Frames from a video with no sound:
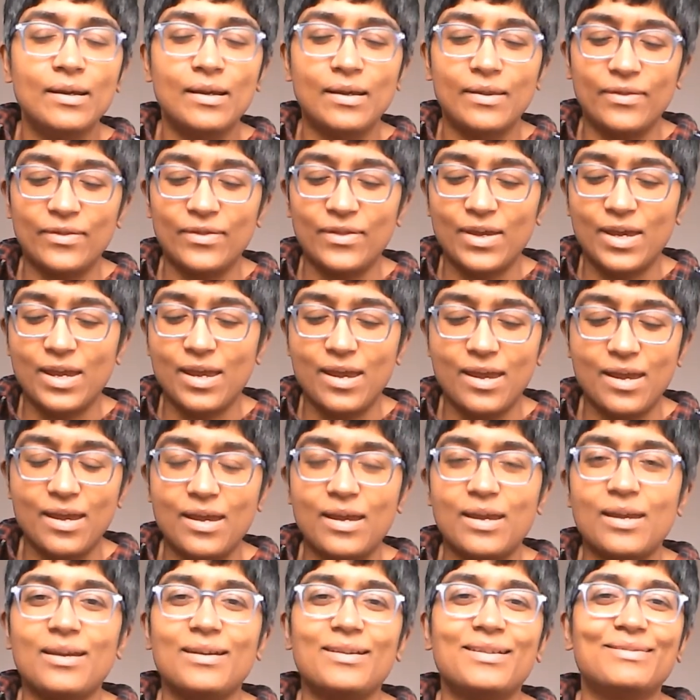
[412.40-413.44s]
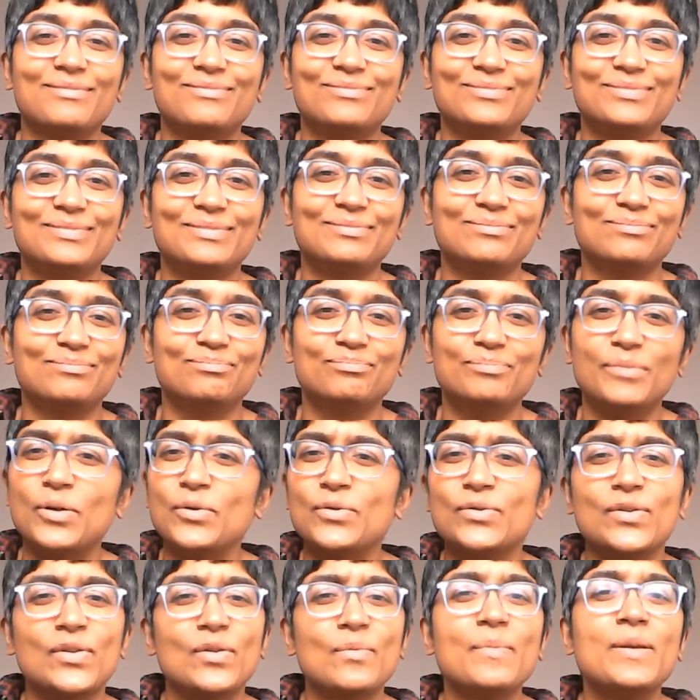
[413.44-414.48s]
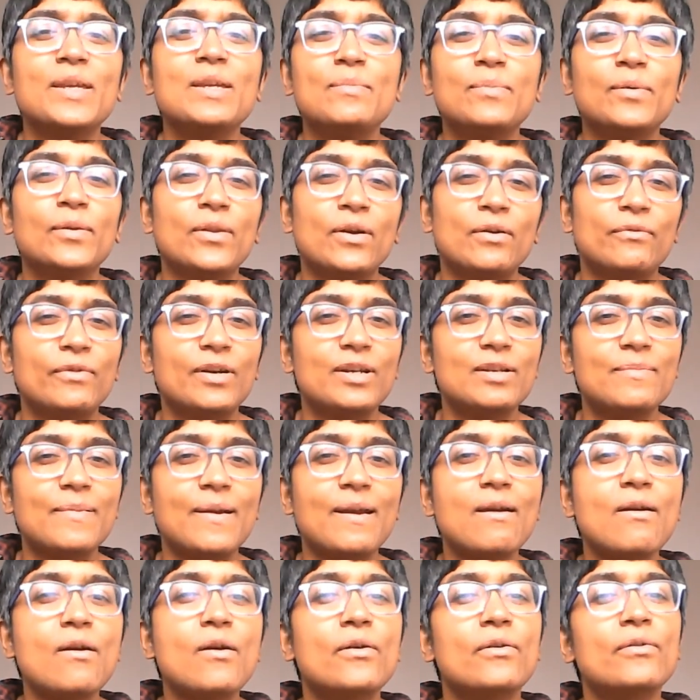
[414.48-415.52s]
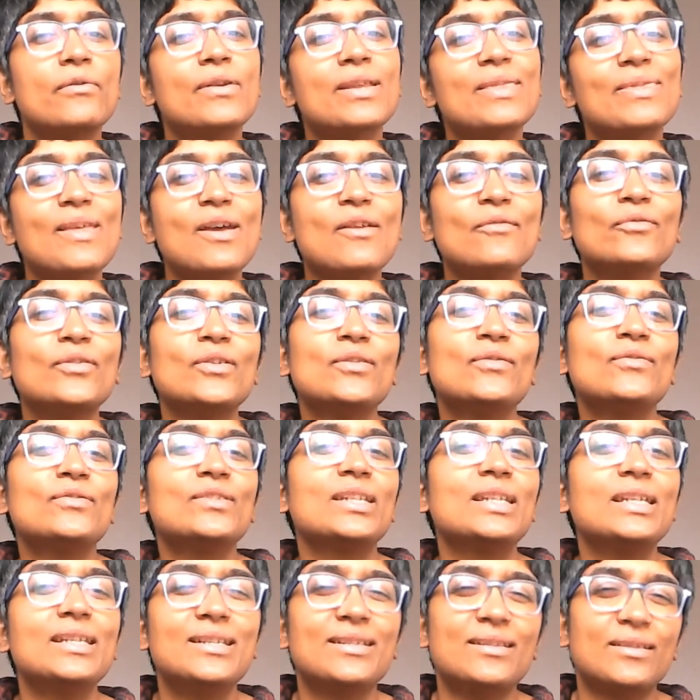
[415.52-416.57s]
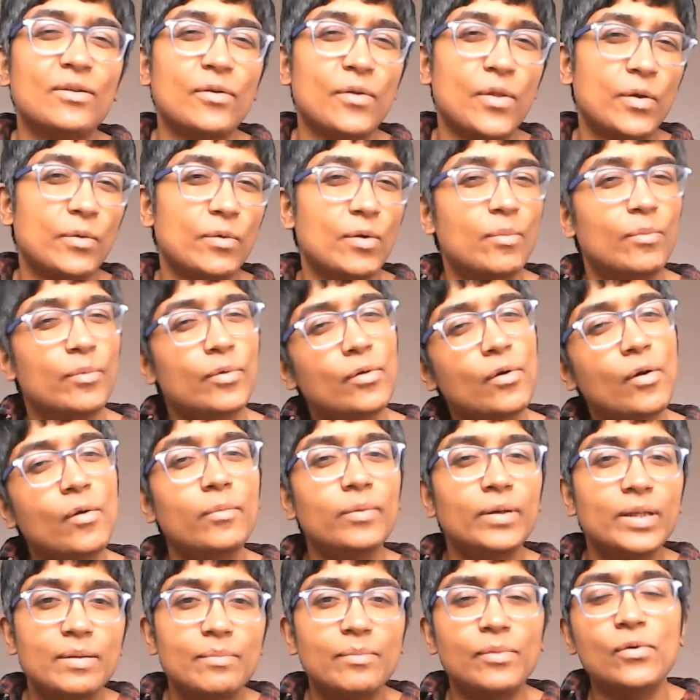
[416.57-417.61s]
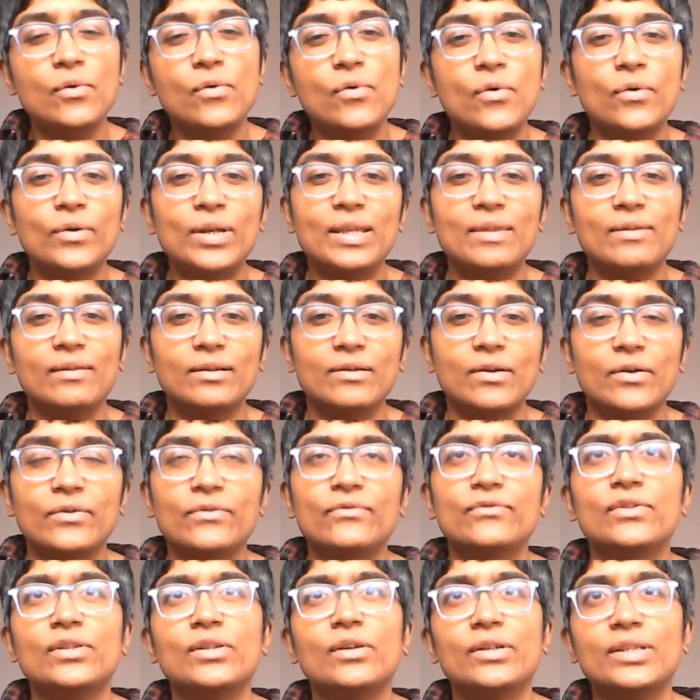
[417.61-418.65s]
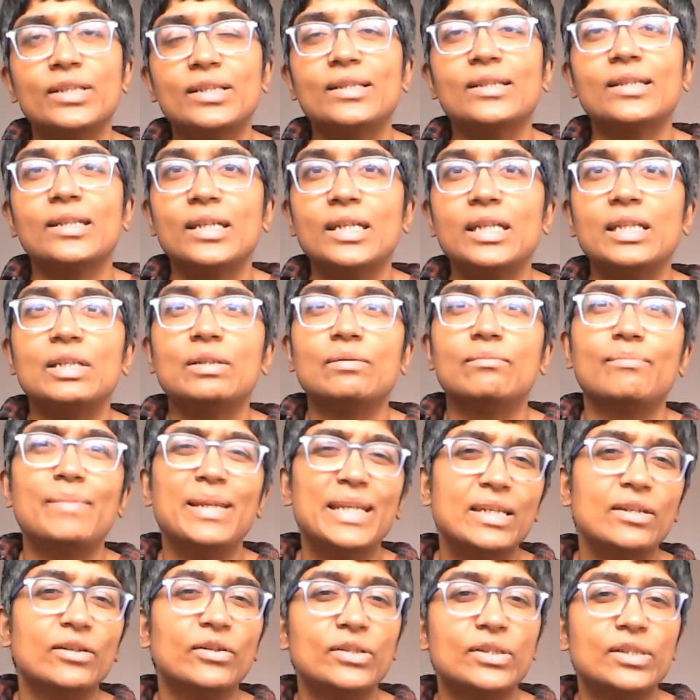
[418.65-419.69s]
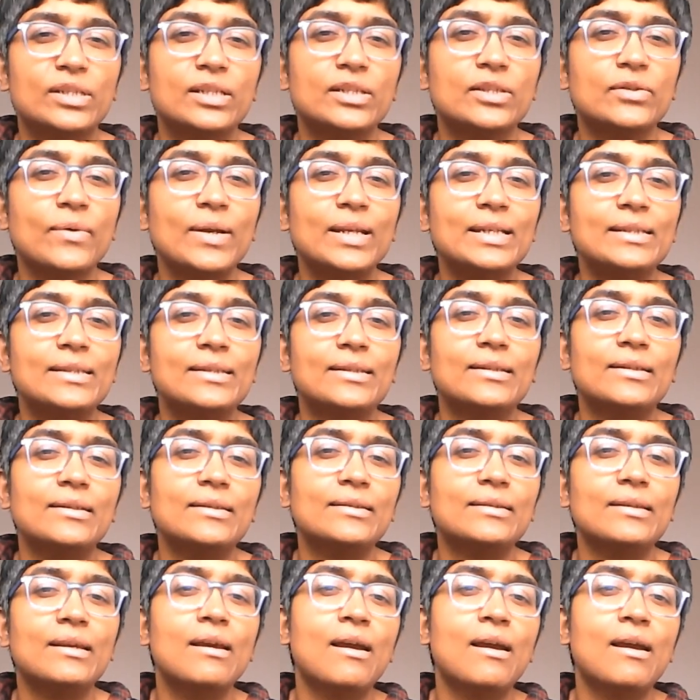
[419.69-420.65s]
most of the people that I've read about are in their 50s, so they were probably born in the kind of mid-1920s,